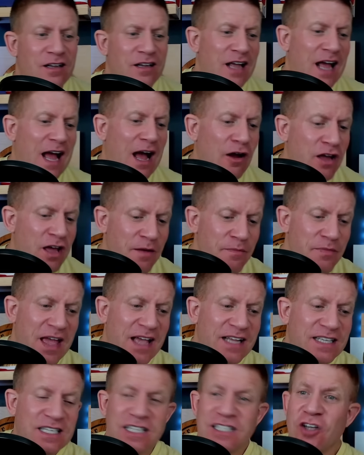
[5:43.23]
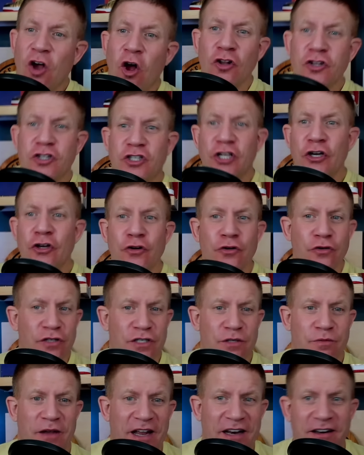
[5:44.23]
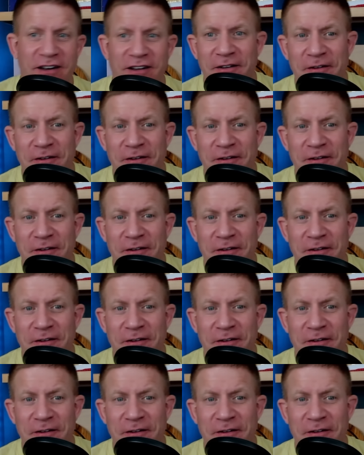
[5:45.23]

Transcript: How come it's all dudes, man?